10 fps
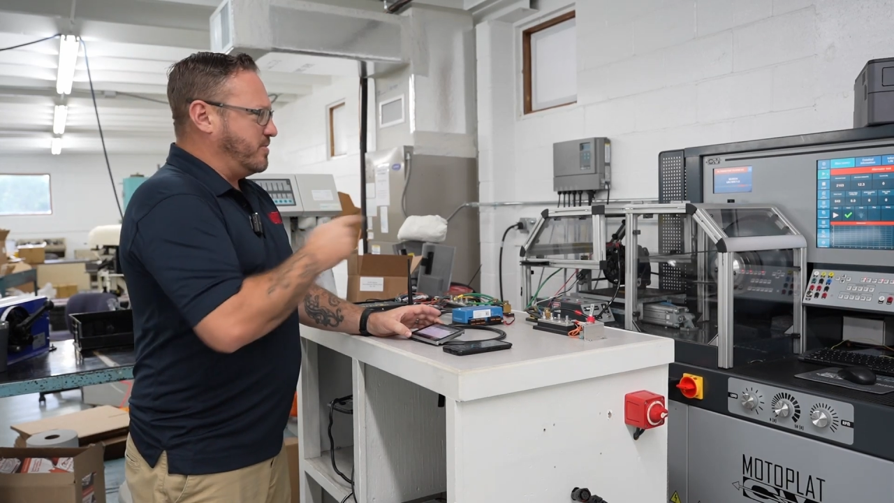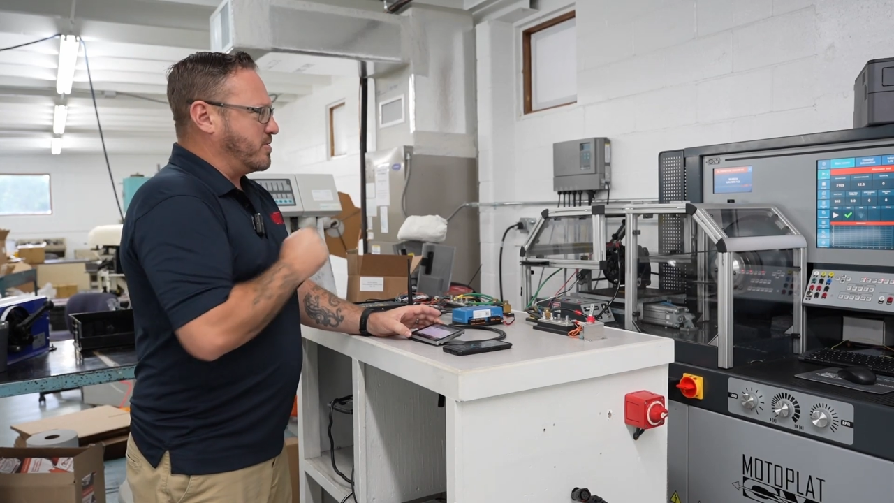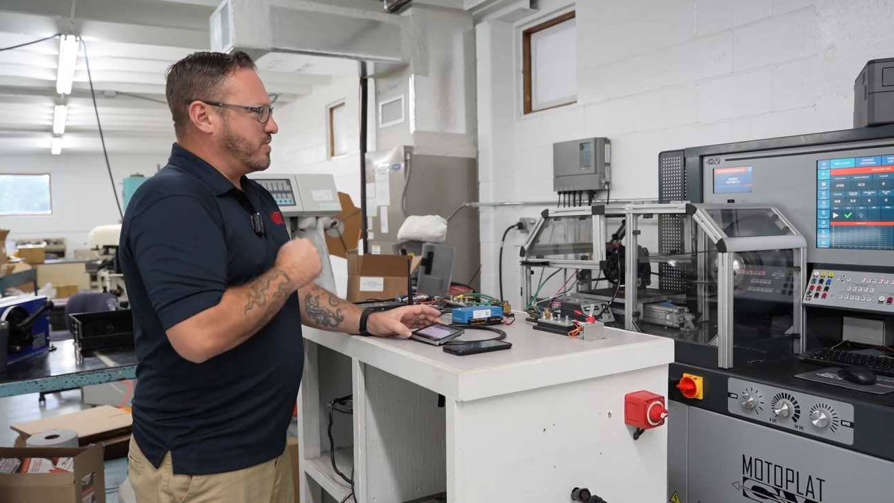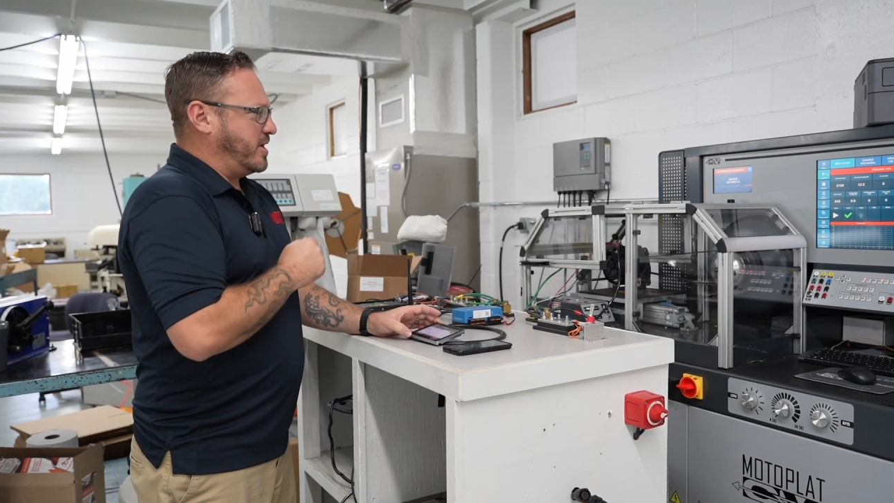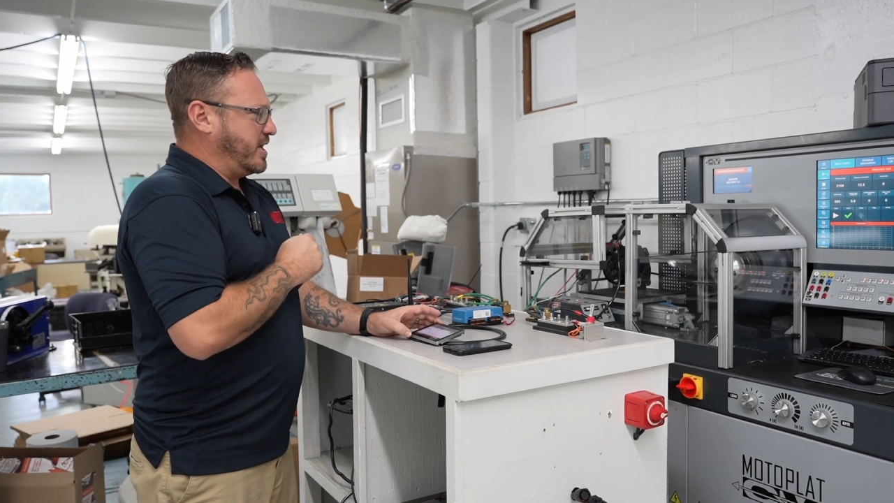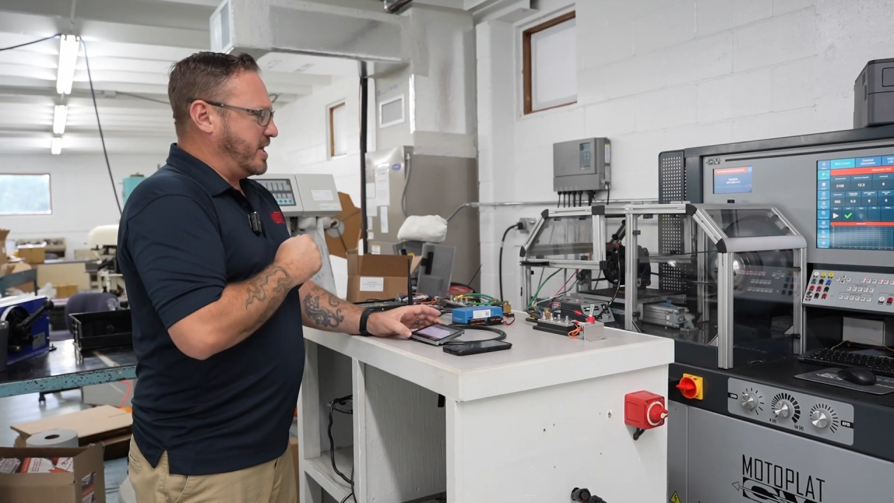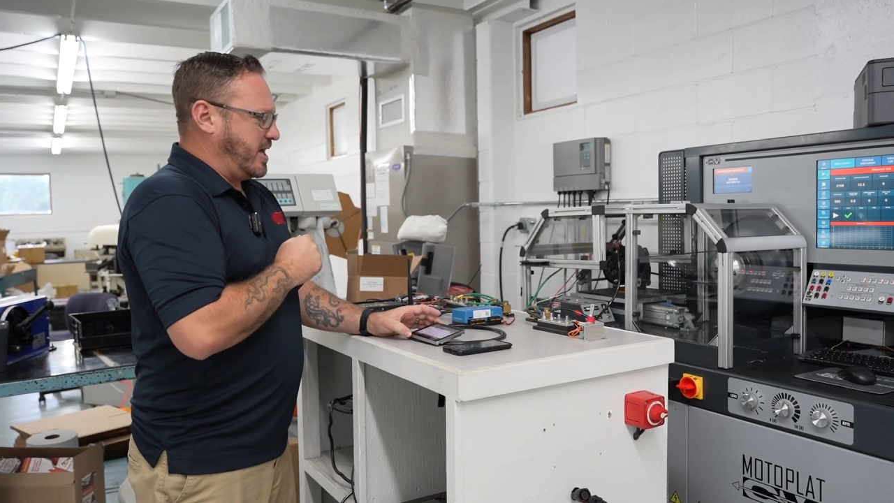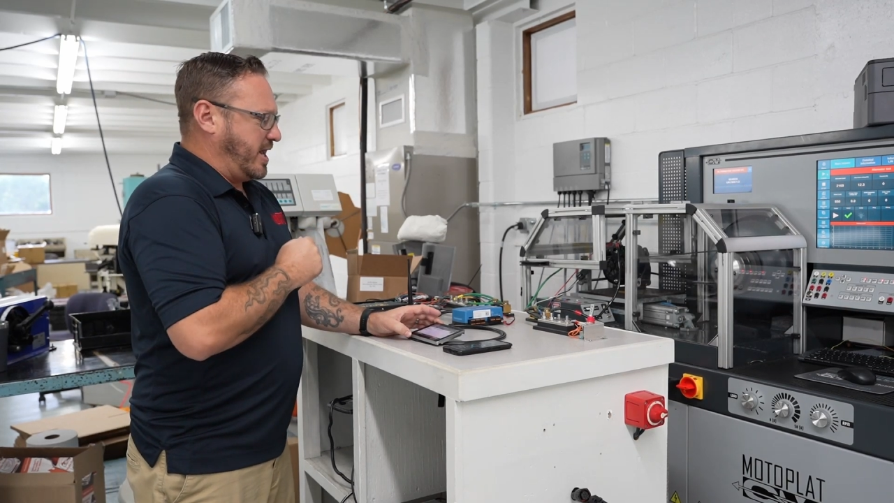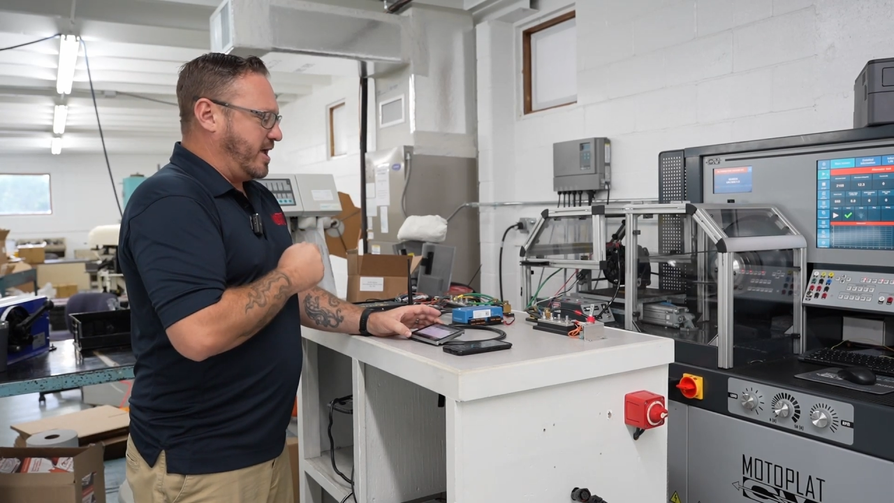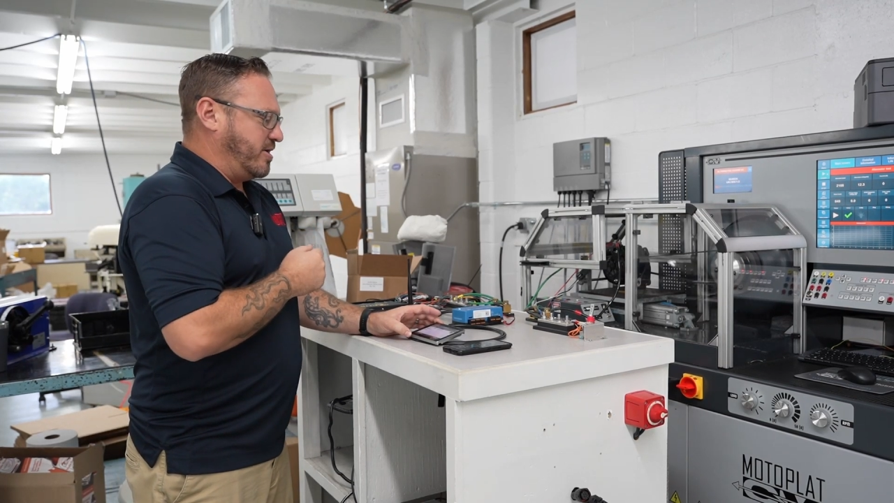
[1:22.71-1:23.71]
we're running it
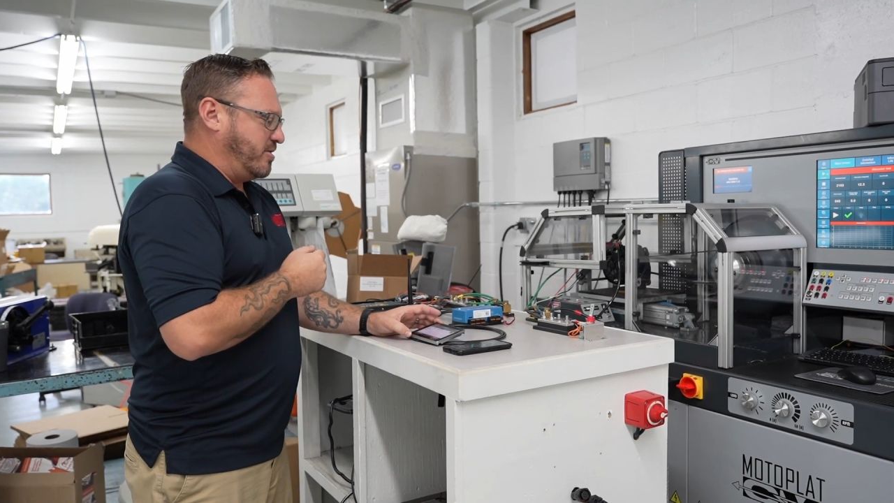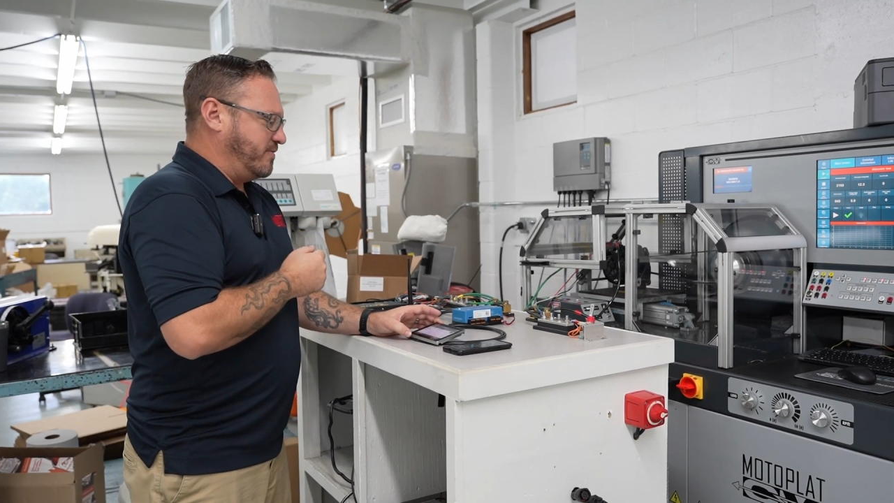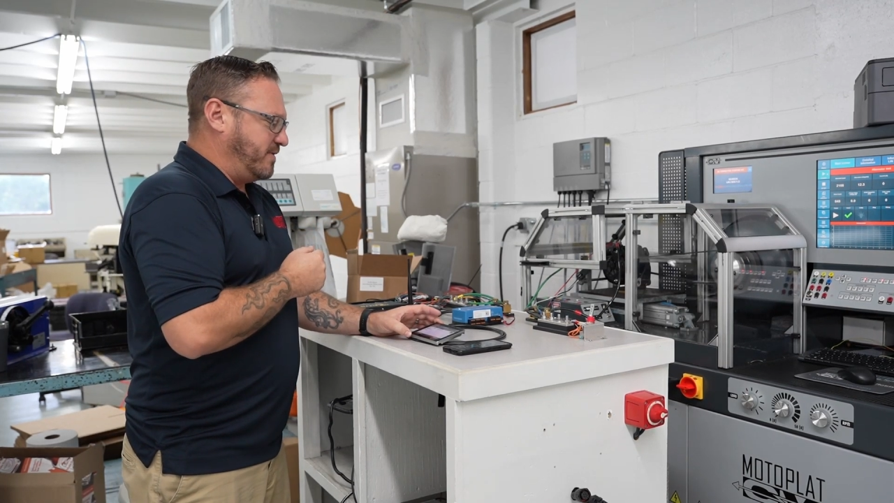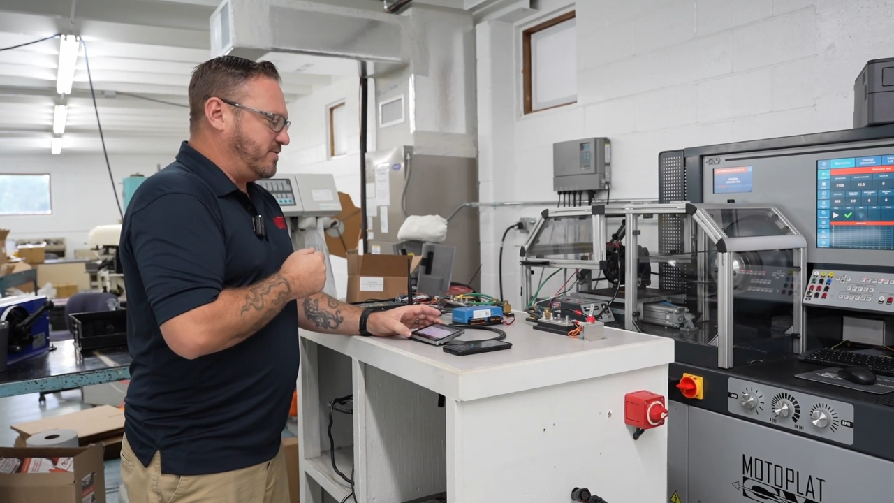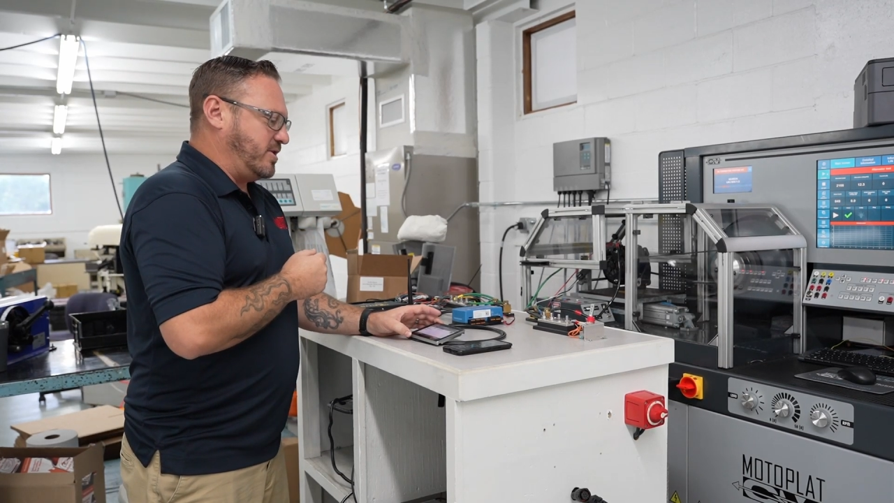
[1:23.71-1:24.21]
at 850